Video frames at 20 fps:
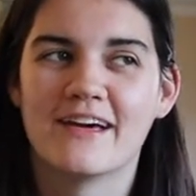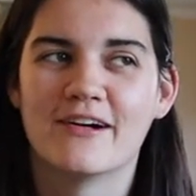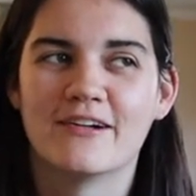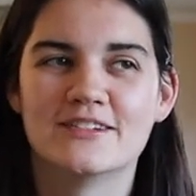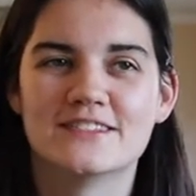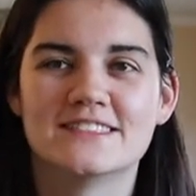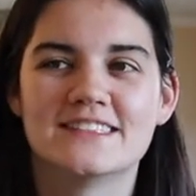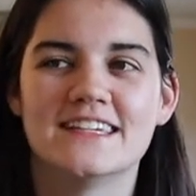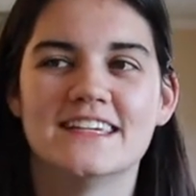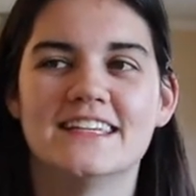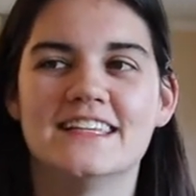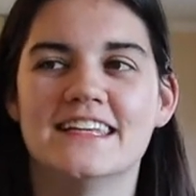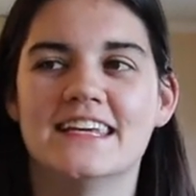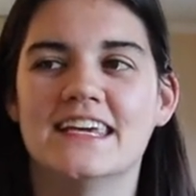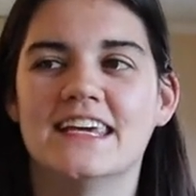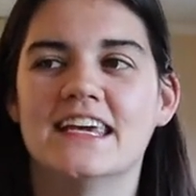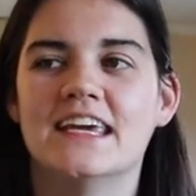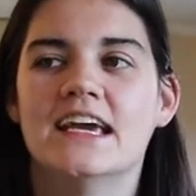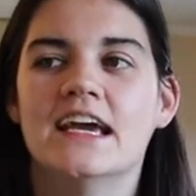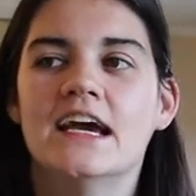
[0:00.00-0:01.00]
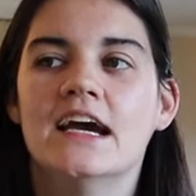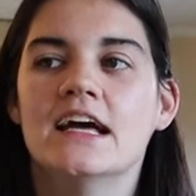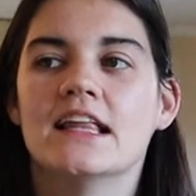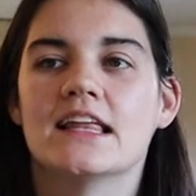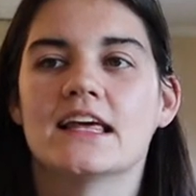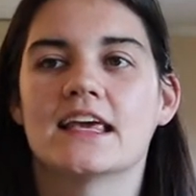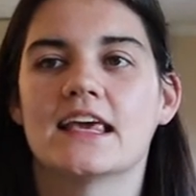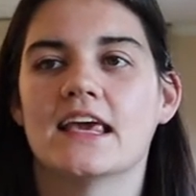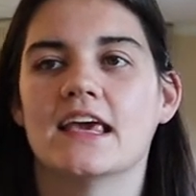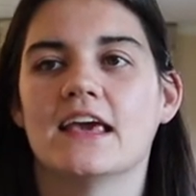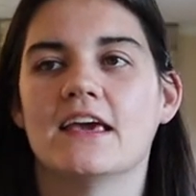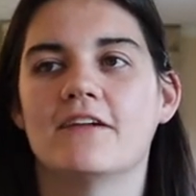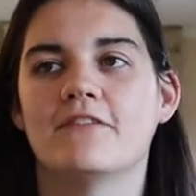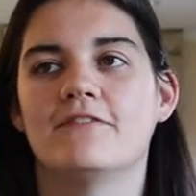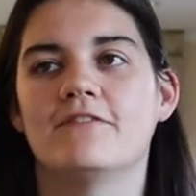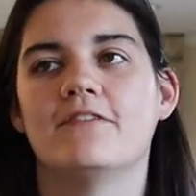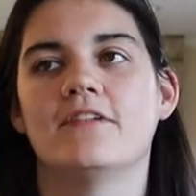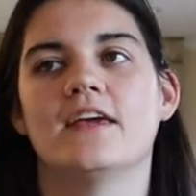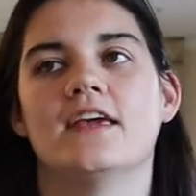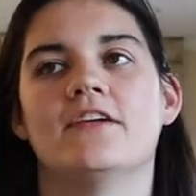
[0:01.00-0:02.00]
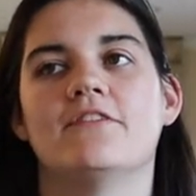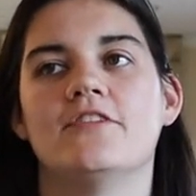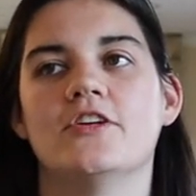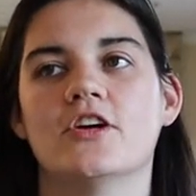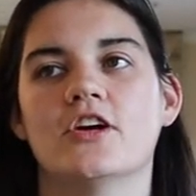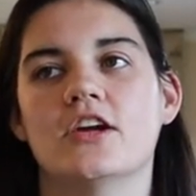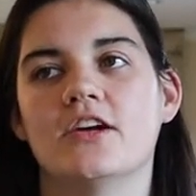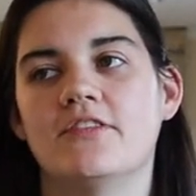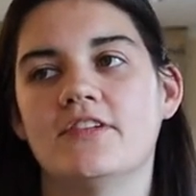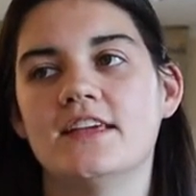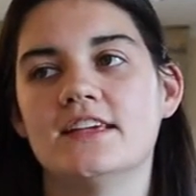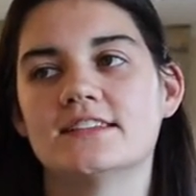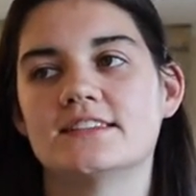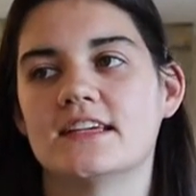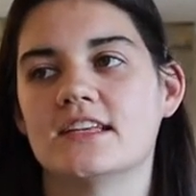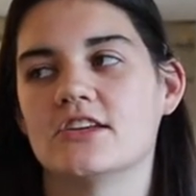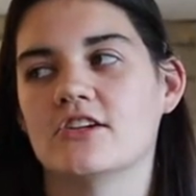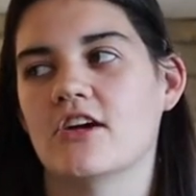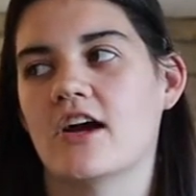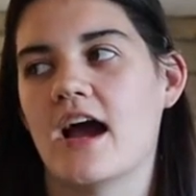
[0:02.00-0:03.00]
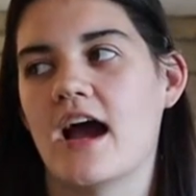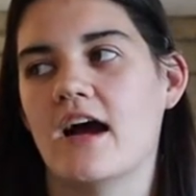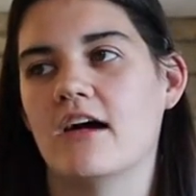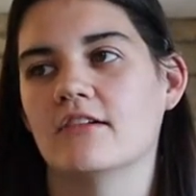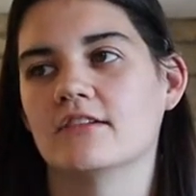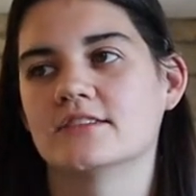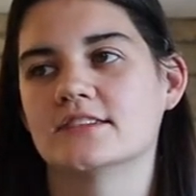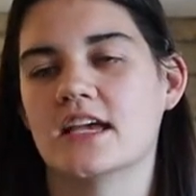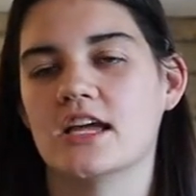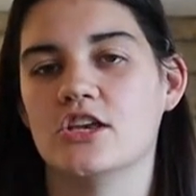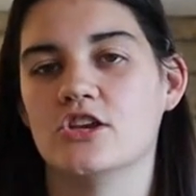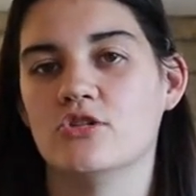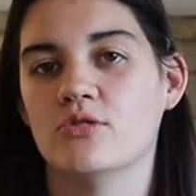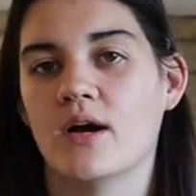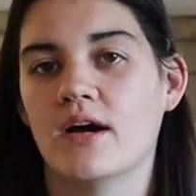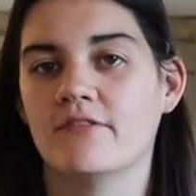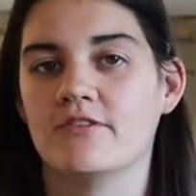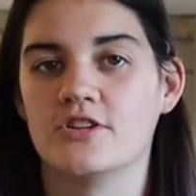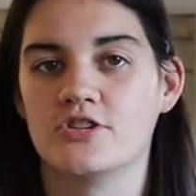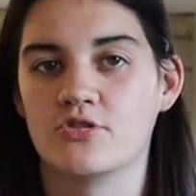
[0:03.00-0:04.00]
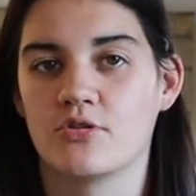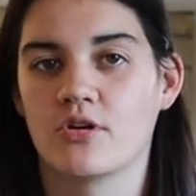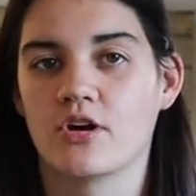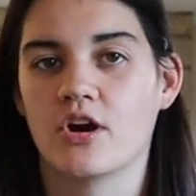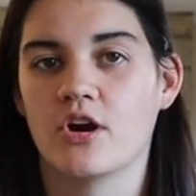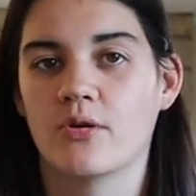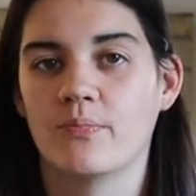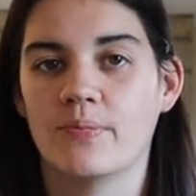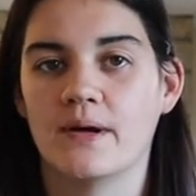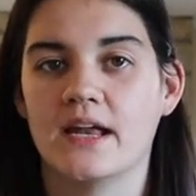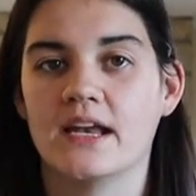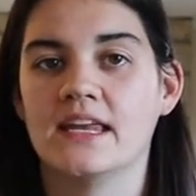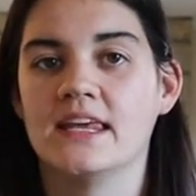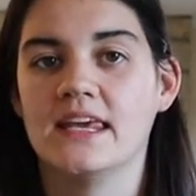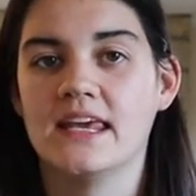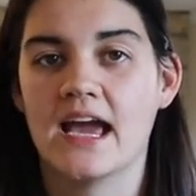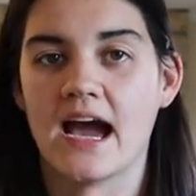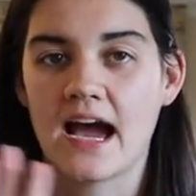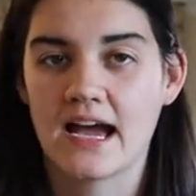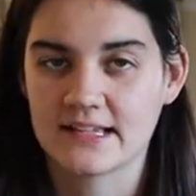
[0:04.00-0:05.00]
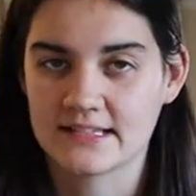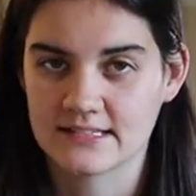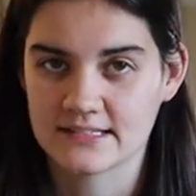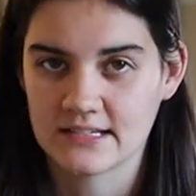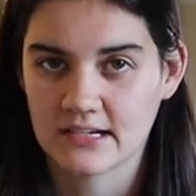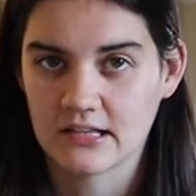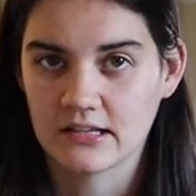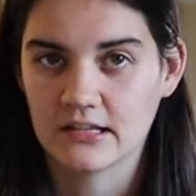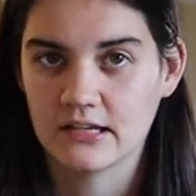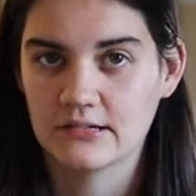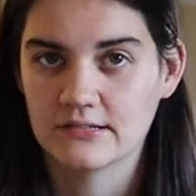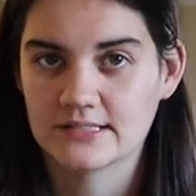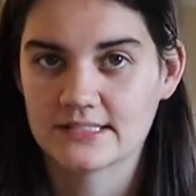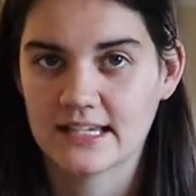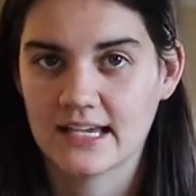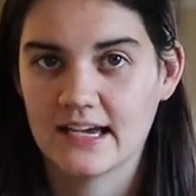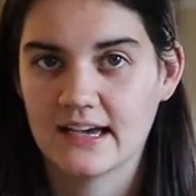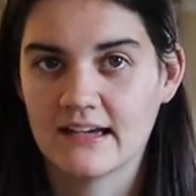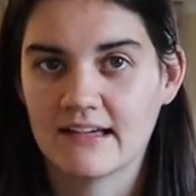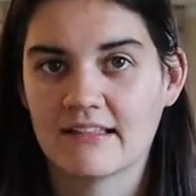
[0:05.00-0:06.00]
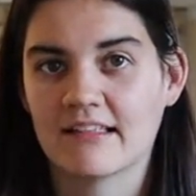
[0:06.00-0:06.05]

OCD. Like if if you're if he's in your house and you have a door open, he has to close it.